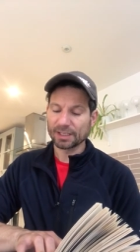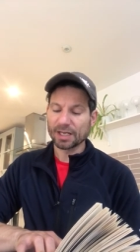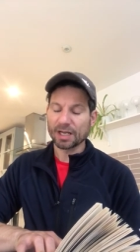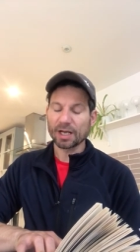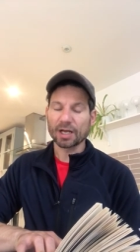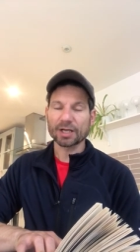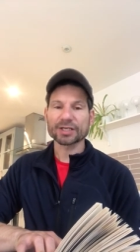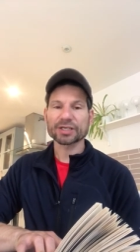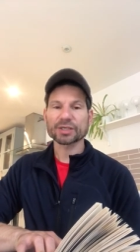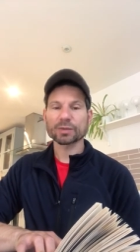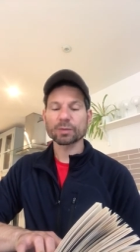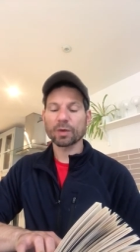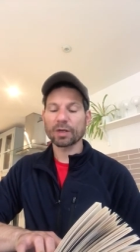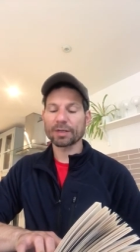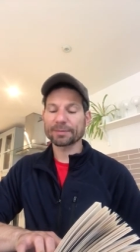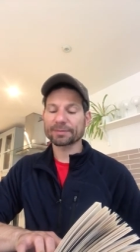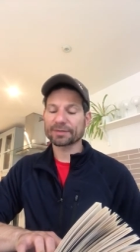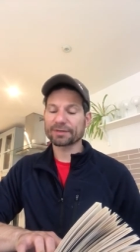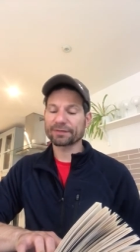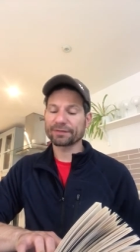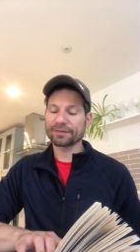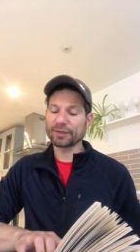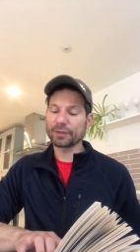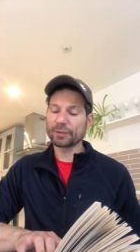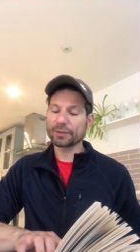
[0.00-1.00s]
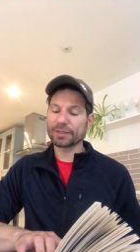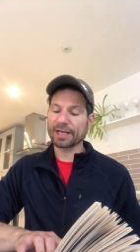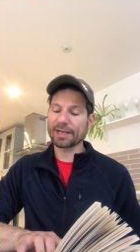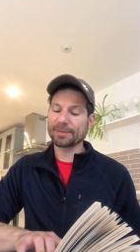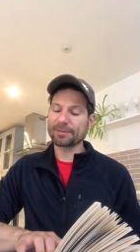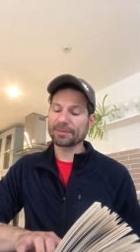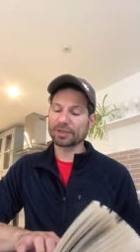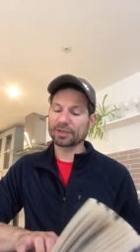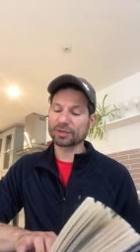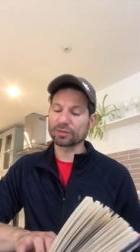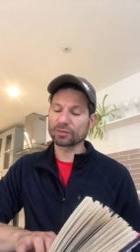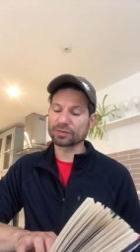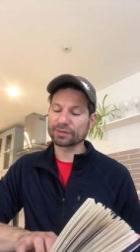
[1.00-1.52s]
"I swiped a few
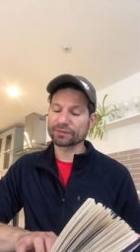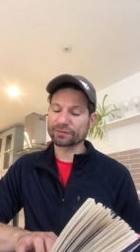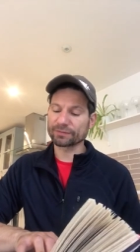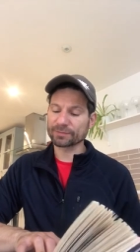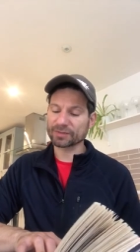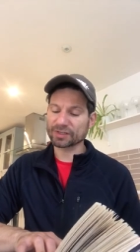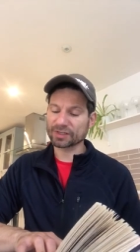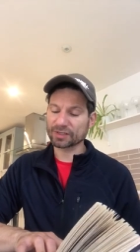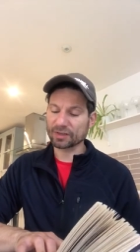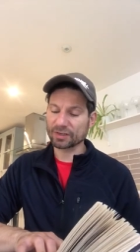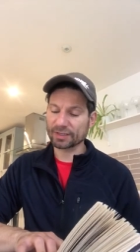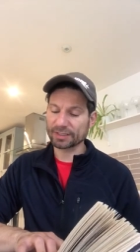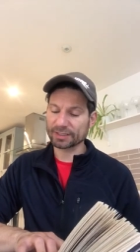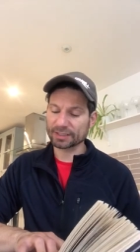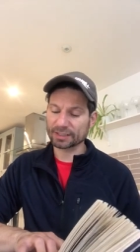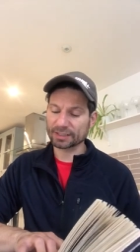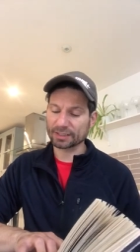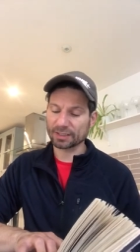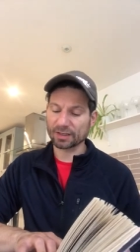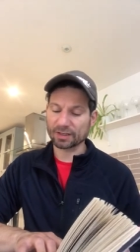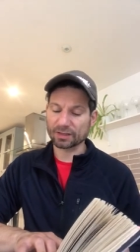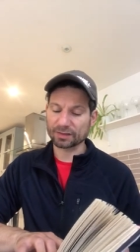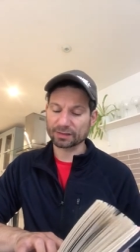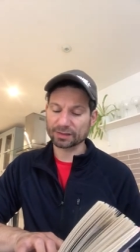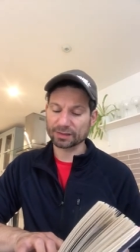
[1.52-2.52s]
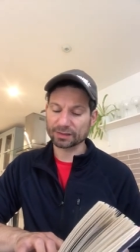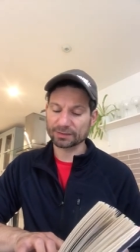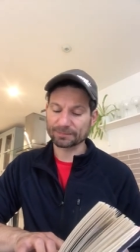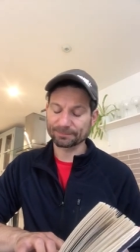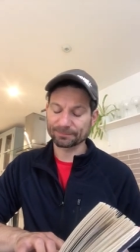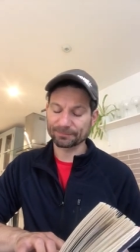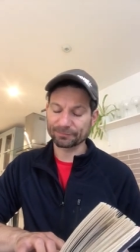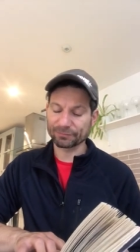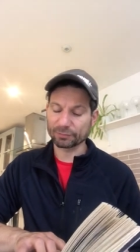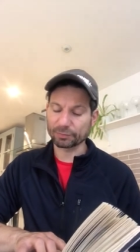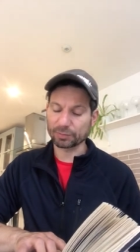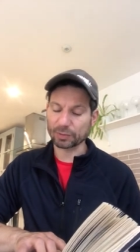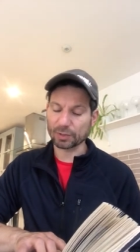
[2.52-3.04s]
chemicals from science class,"
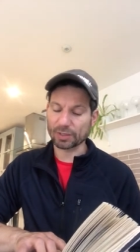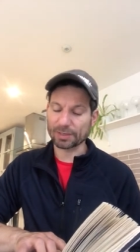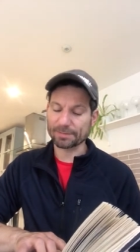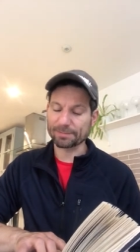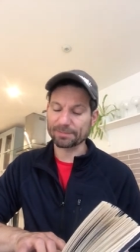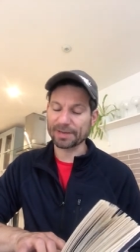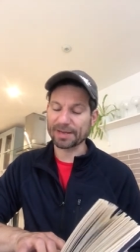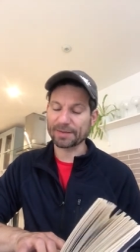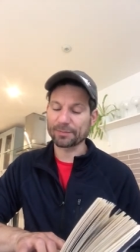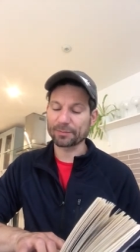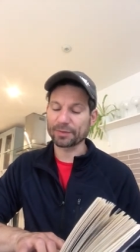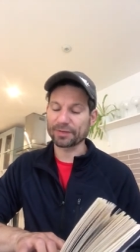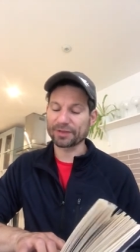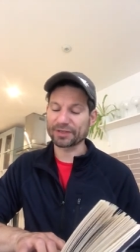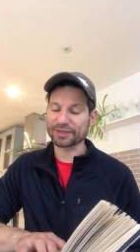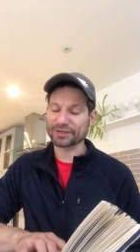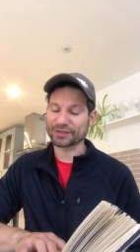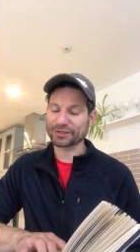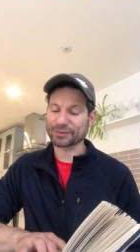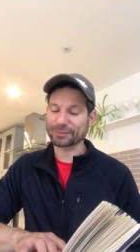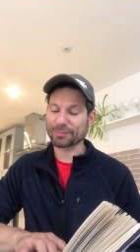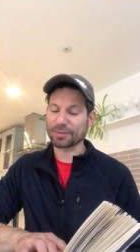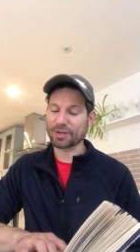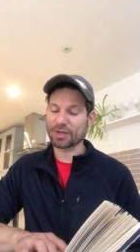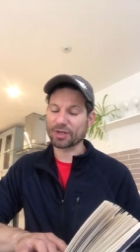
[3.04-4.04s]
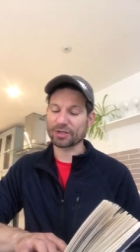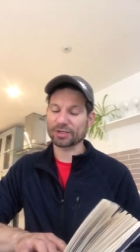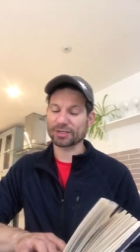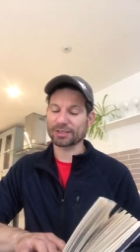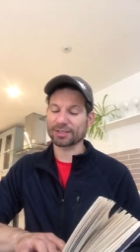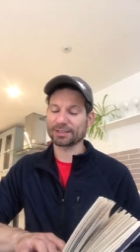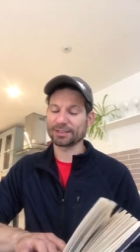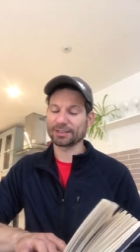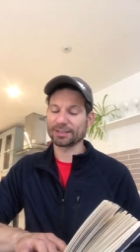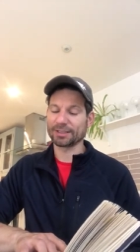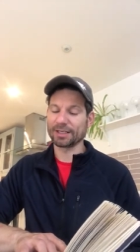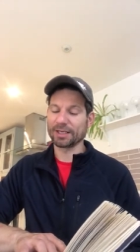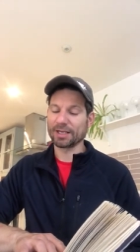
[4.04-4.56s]
replied Ben with a smirk.
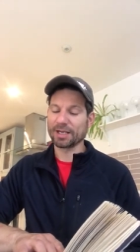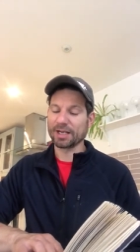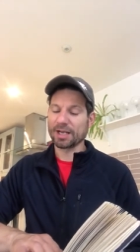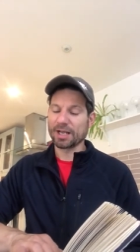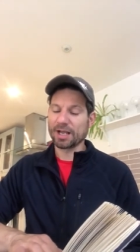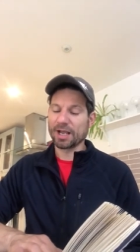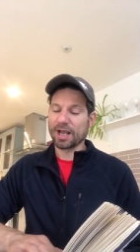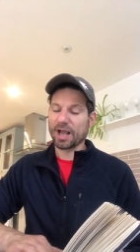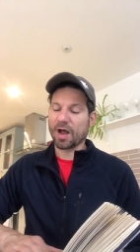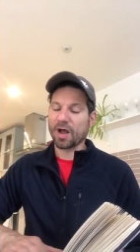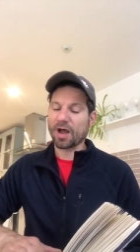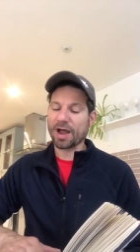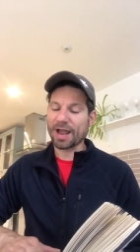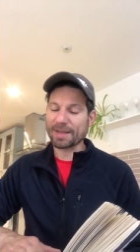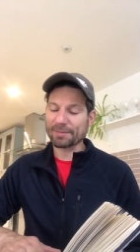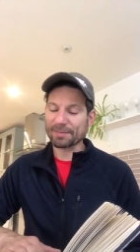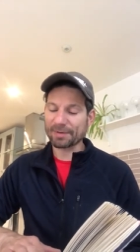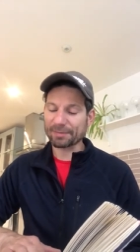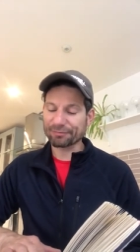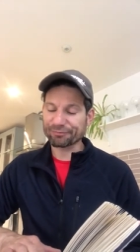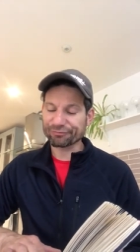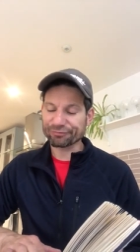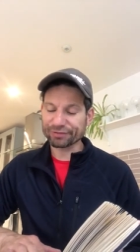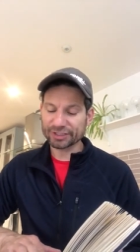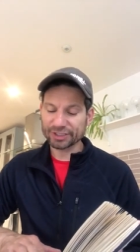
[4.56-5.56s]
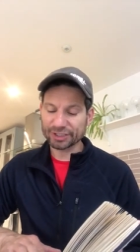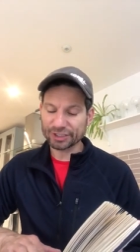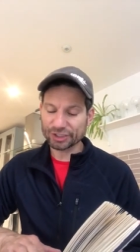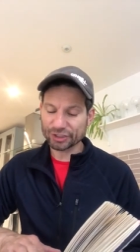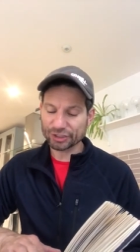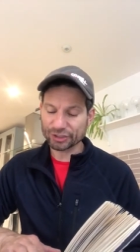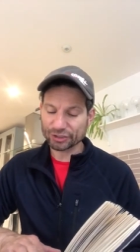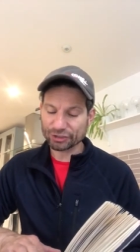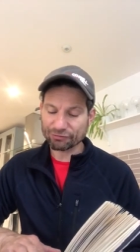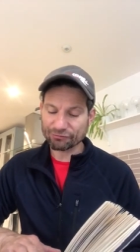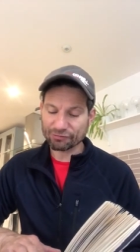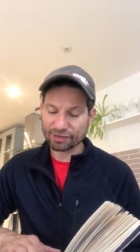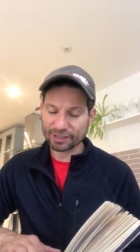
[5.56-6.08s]
"I am pretty
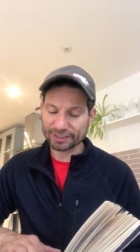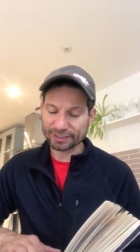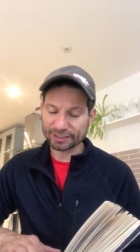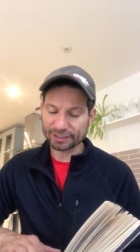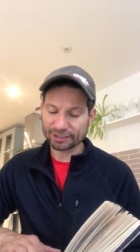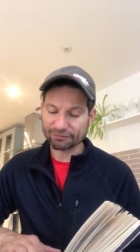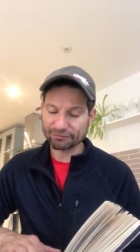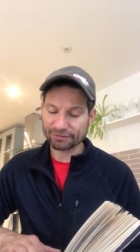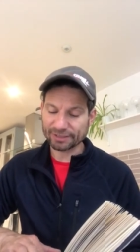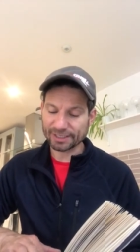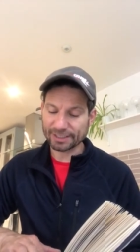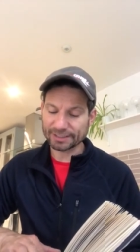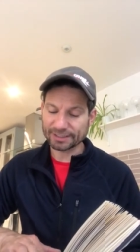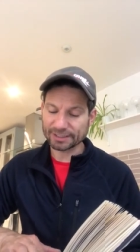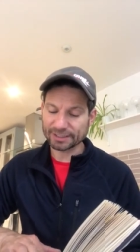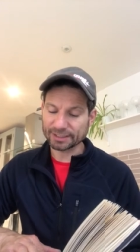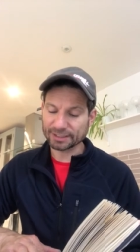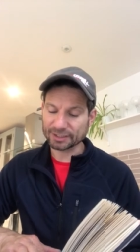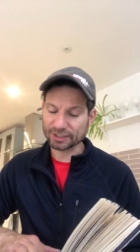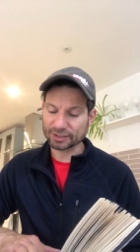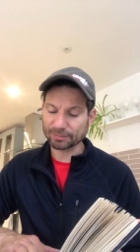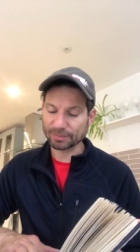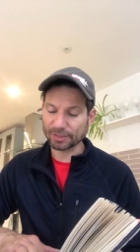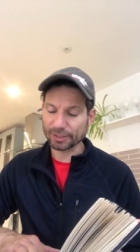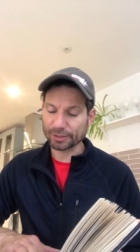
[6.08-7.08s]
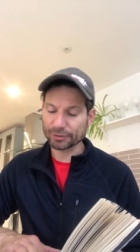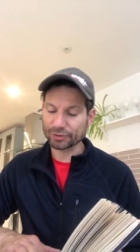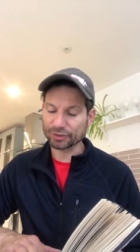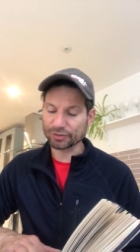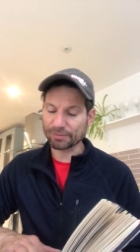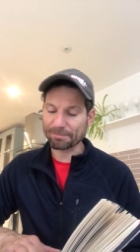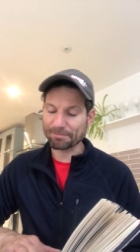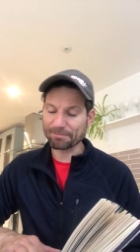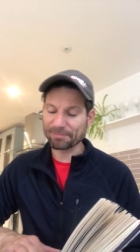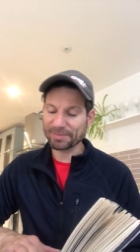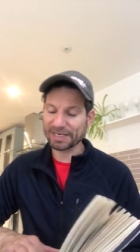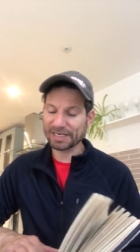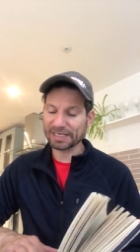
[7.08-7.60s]
sure I can create an
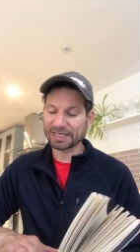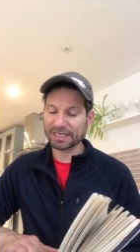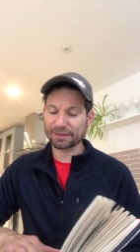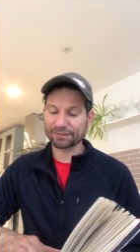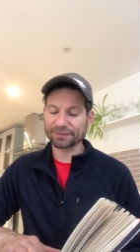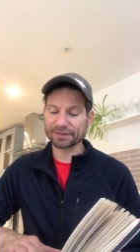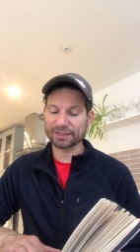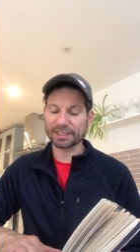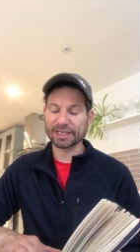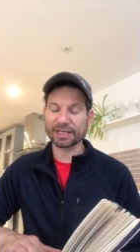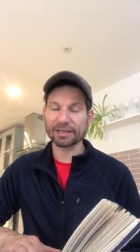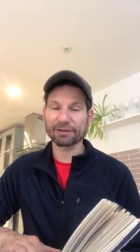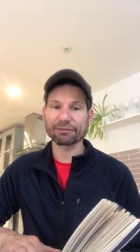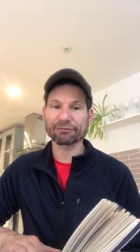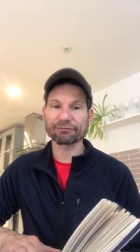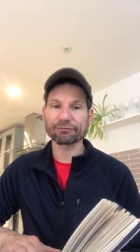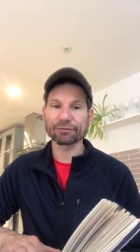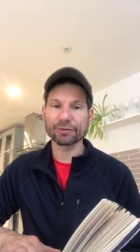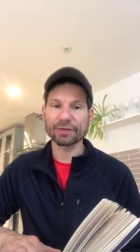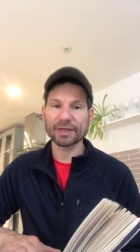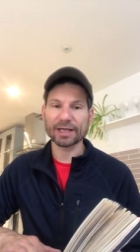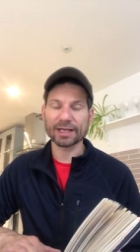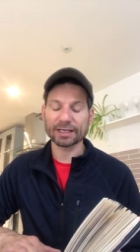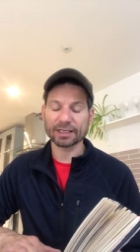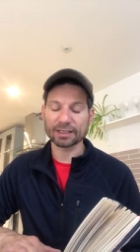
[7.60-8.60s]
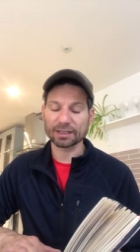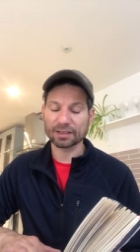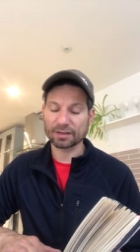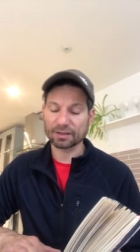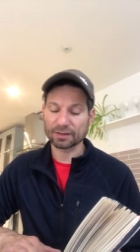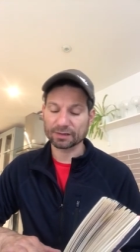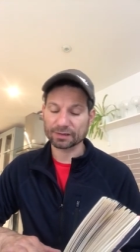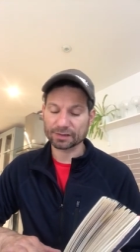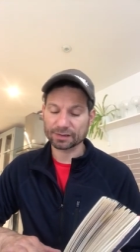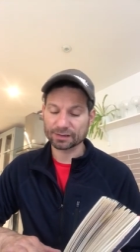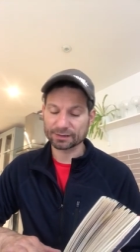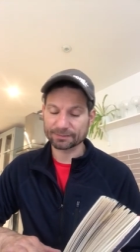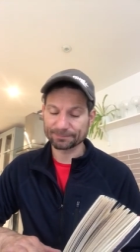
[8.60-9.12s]
explosion big enough to get through that
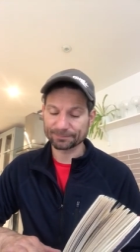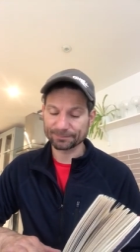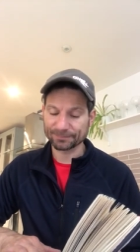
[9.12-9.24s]
glass."